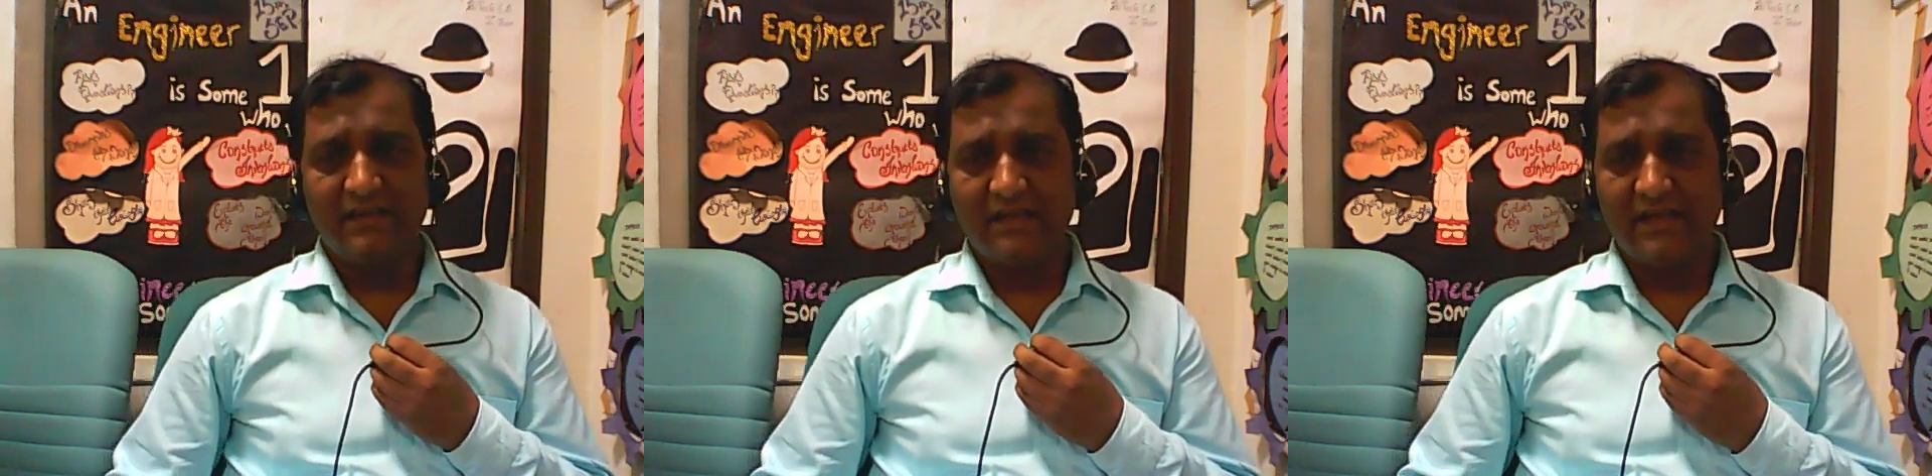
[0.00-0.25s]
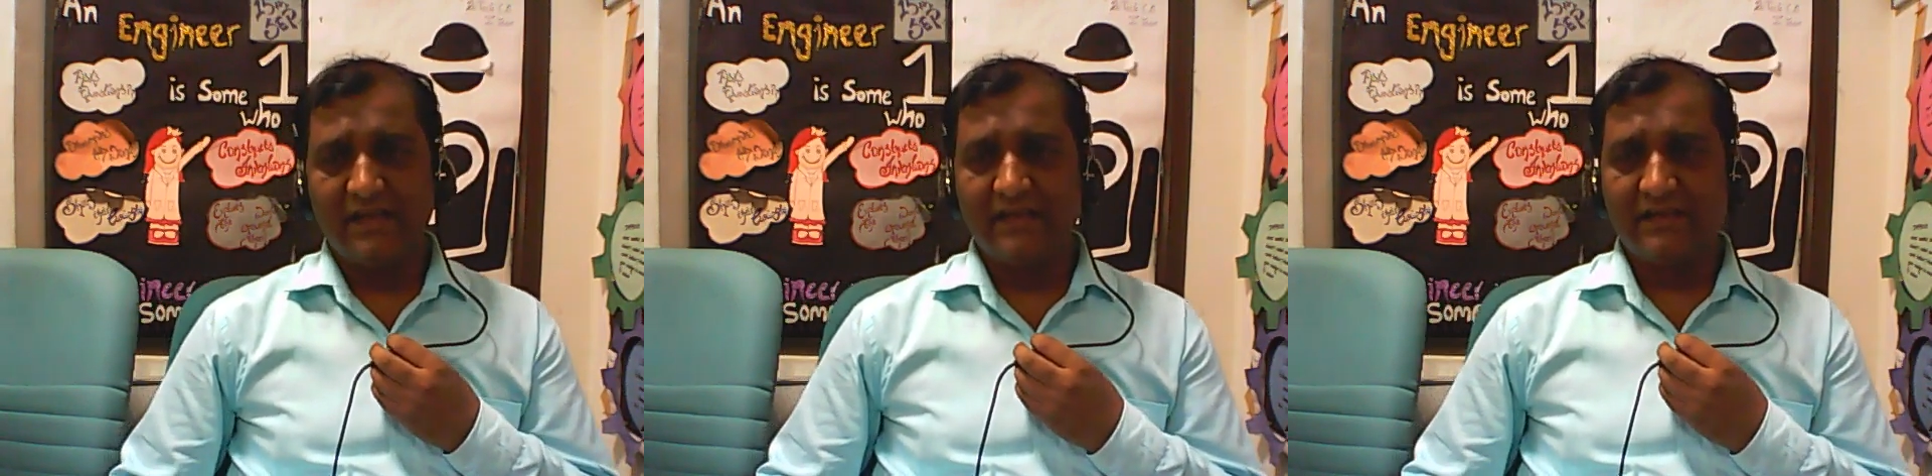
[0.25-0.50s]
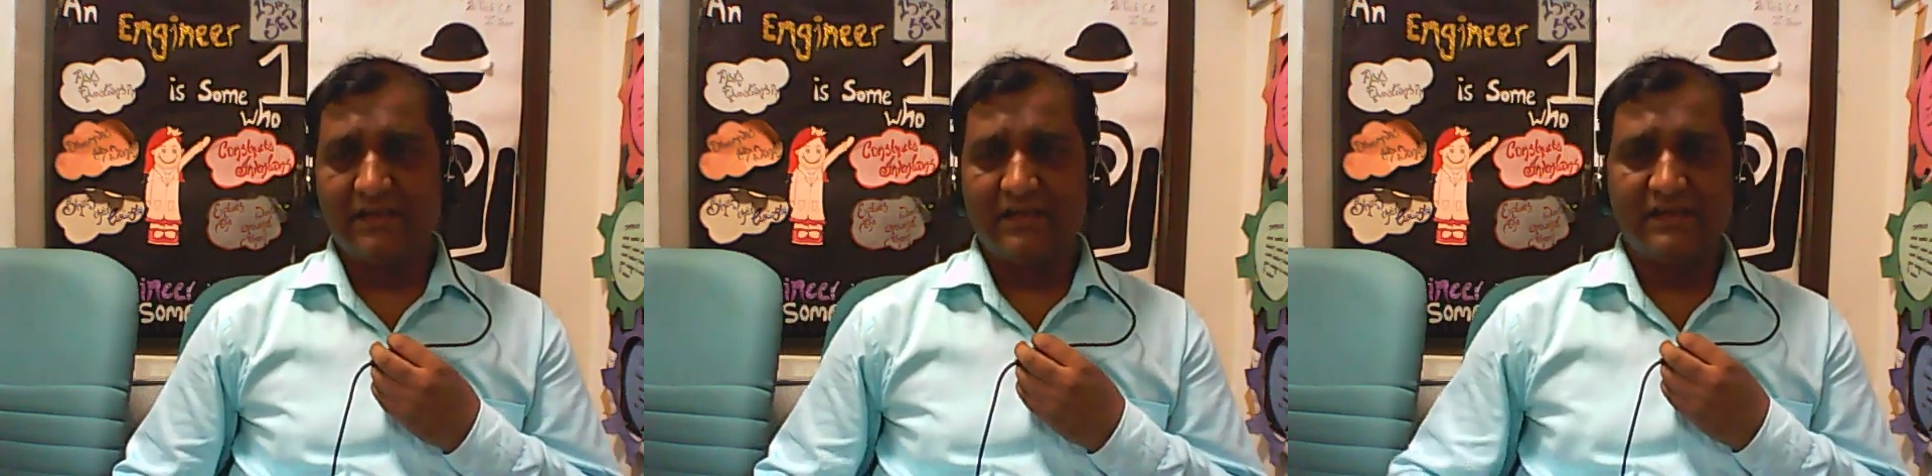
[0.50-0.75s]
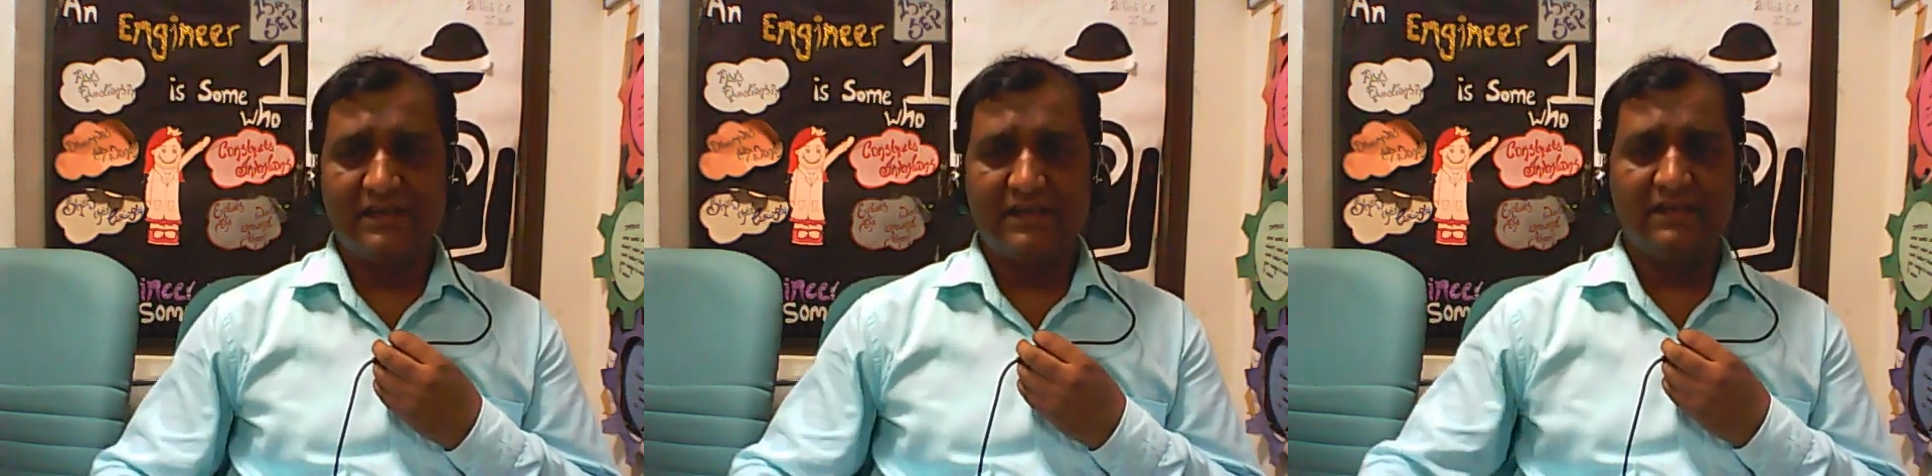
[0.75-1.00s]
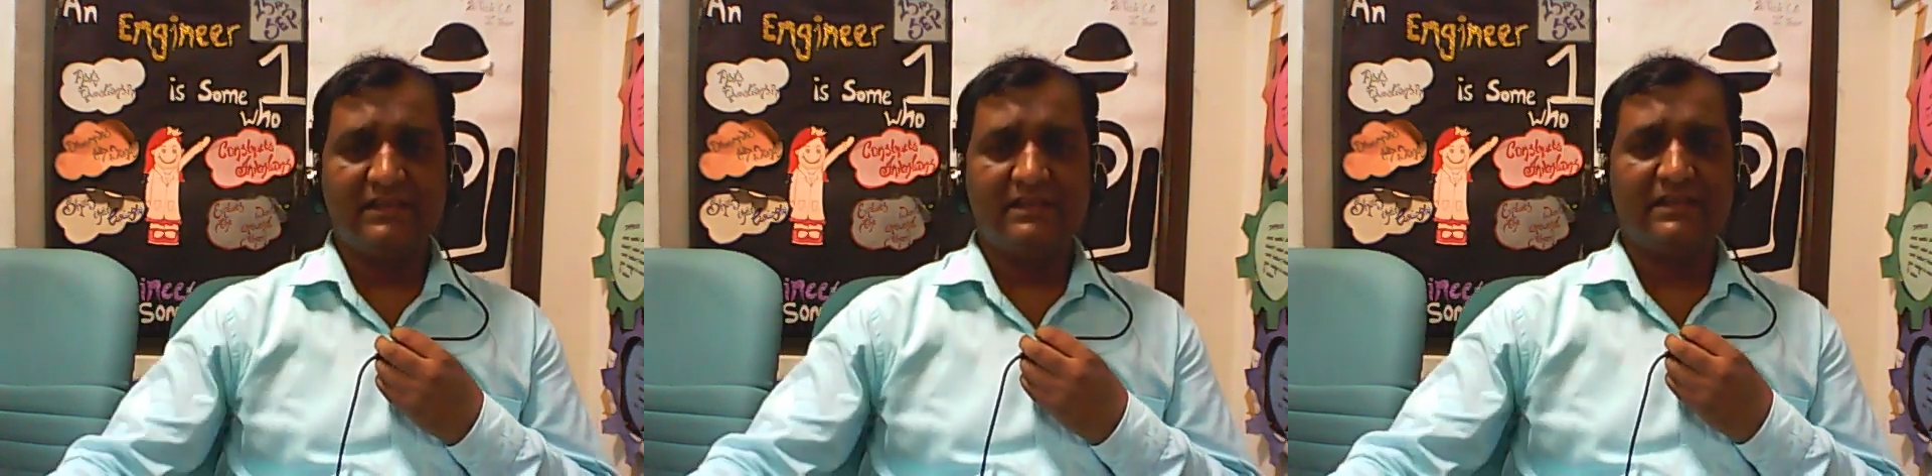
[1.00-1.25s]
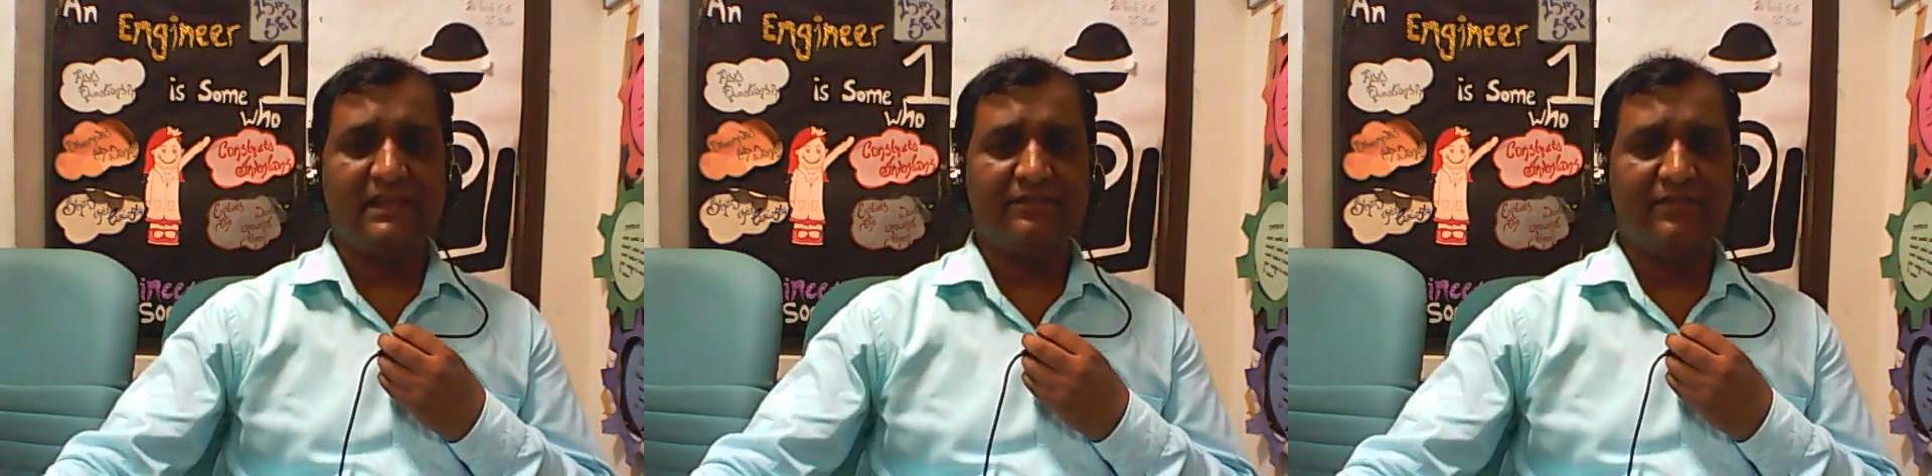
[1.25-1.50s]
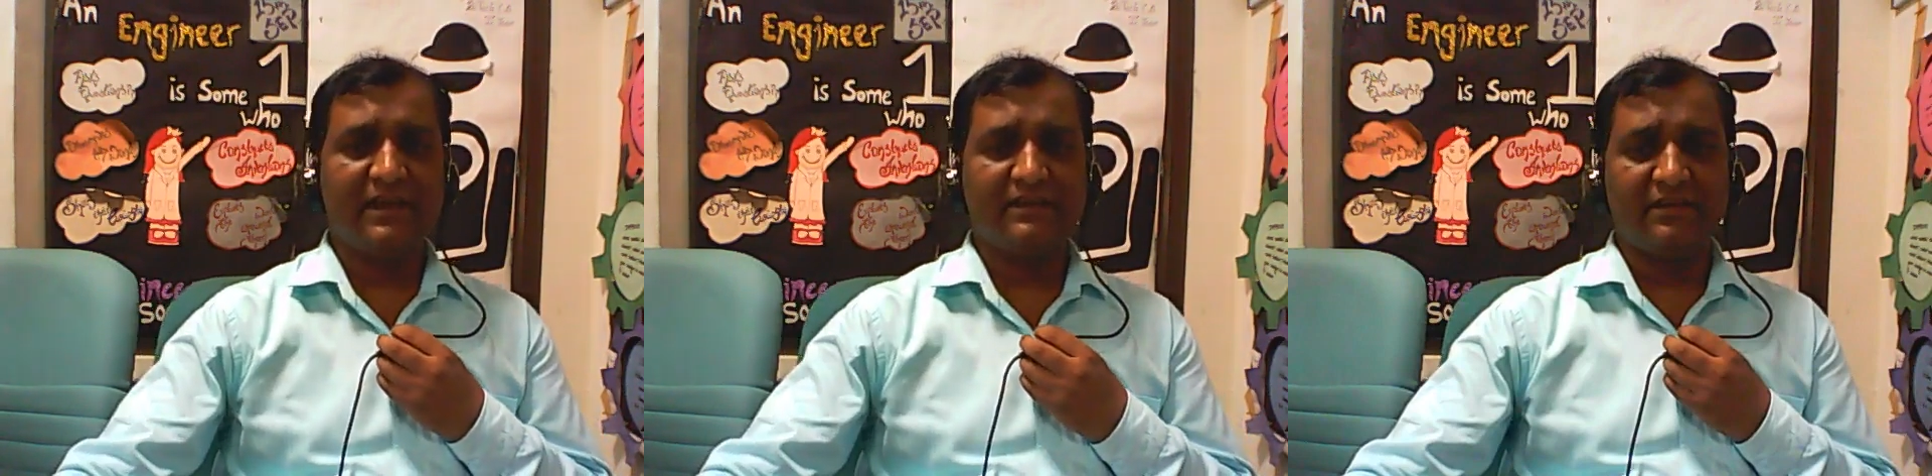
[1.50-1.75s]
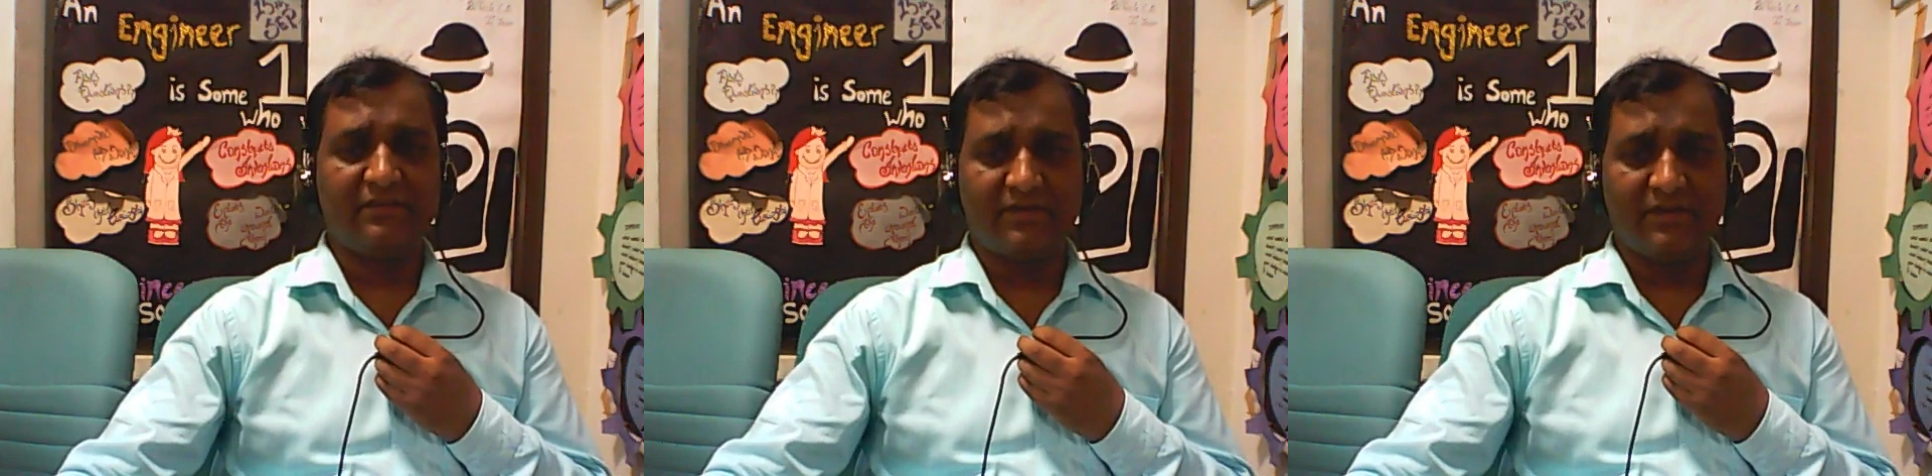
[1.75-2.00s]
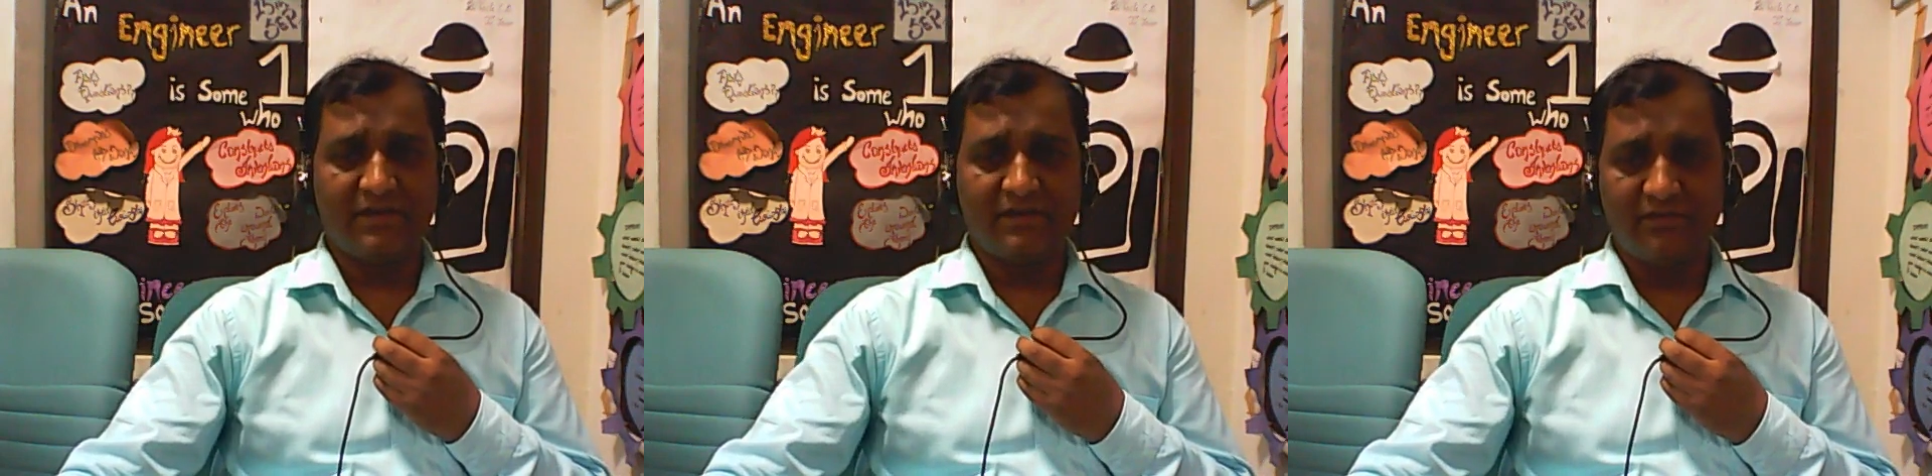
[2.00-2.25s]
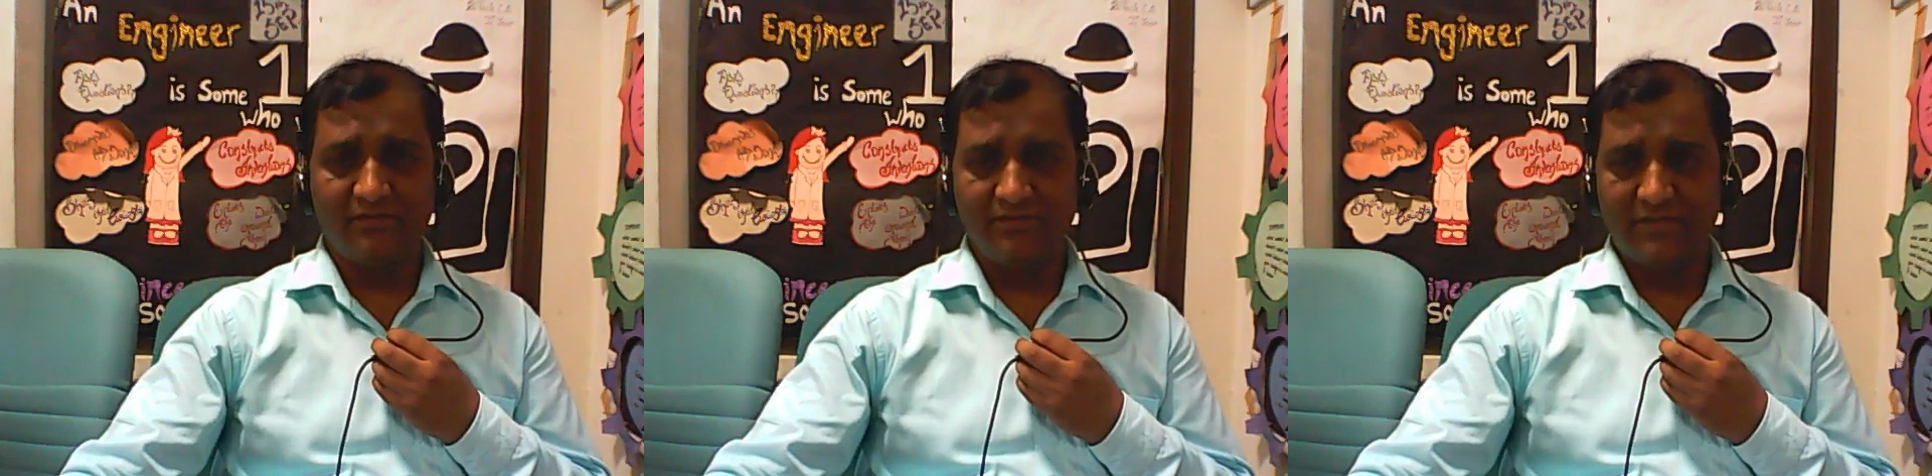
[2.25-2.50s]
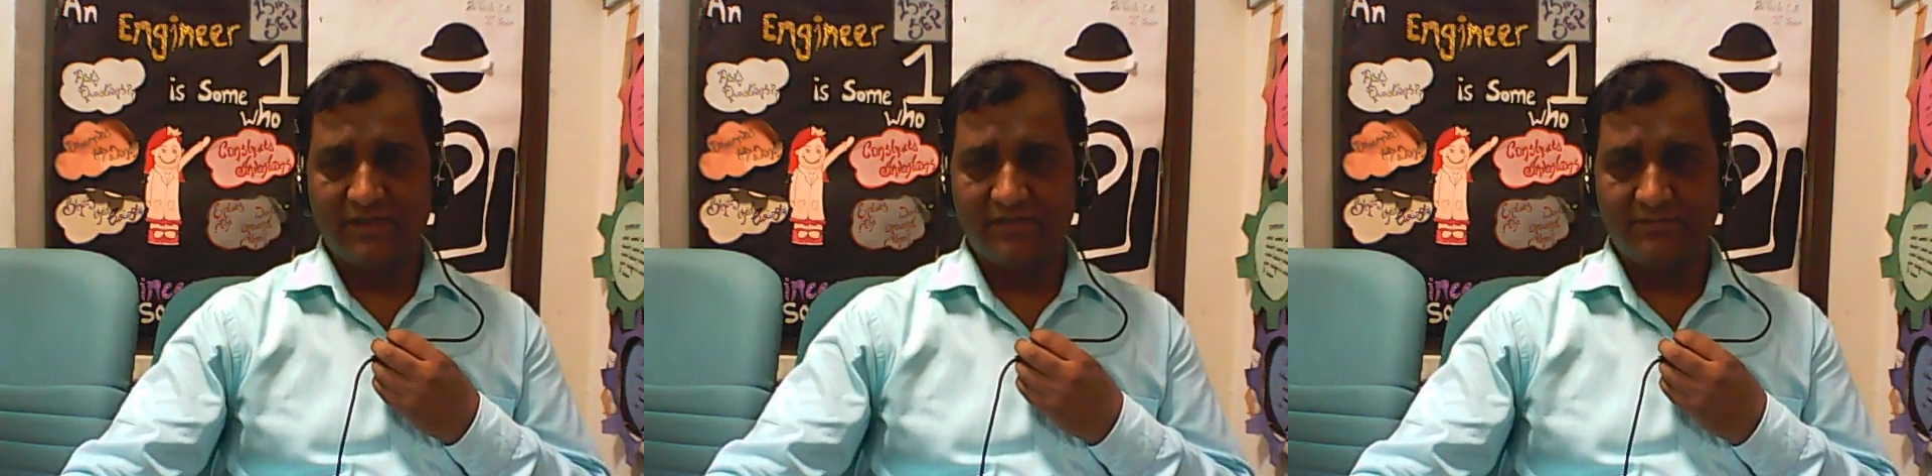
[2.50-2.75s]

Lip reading: and countries effect of the economy.